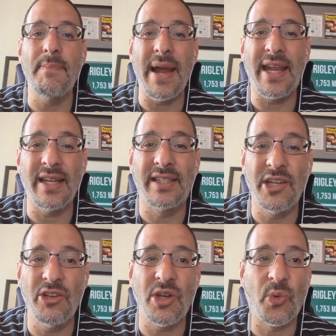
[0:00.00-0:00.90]
might
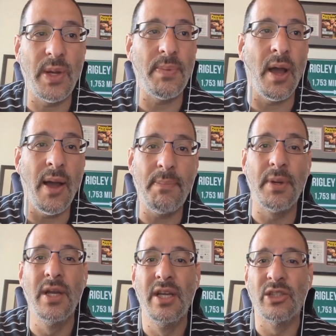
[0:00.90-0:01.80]
continue to creep
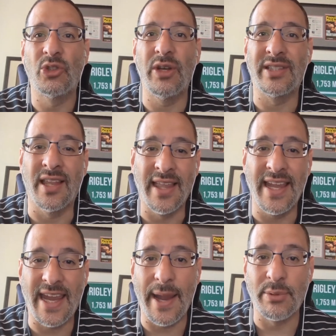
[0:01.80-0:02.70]
up, so it's a
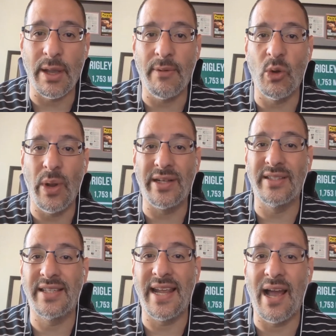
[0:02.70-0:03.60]
late game, so I'm going to wait to
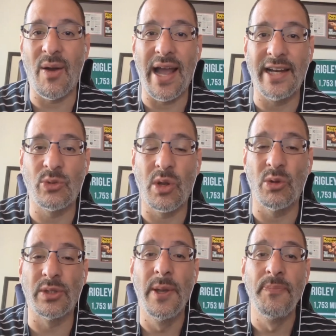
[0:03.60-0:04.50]
see how high this one
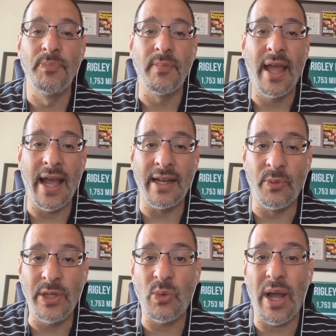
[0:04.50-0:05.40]
goes. The
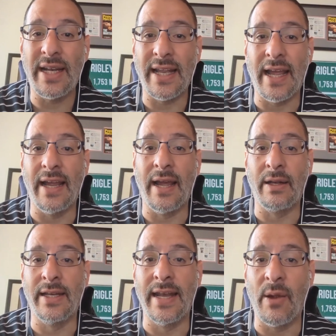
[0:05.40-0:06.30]
reason why I
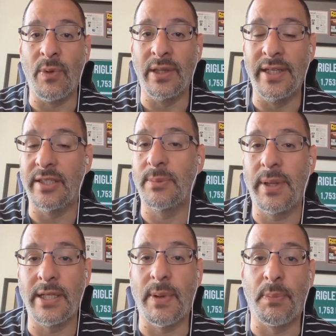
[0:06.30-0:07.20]
did not release this
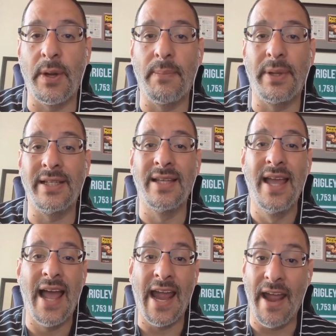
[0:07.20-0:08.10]
play is my premium plays.
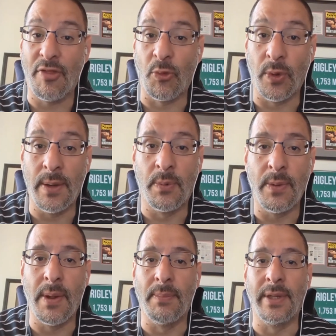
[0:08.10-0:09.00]
I have three
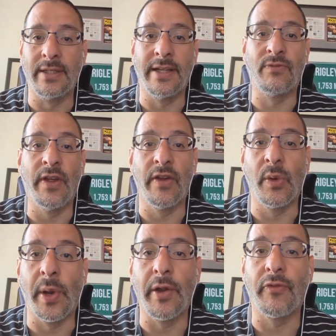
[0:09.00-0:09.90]
premium plays. That's very
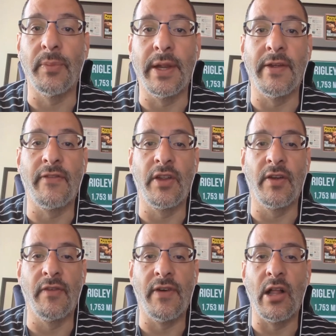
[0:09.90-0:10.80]
rare for me. If
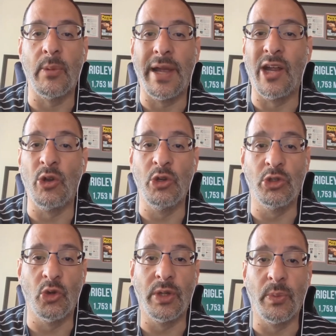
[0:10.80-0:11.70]
you follow me, I
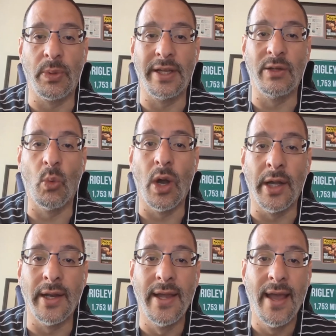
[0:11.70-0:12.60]
usually only play one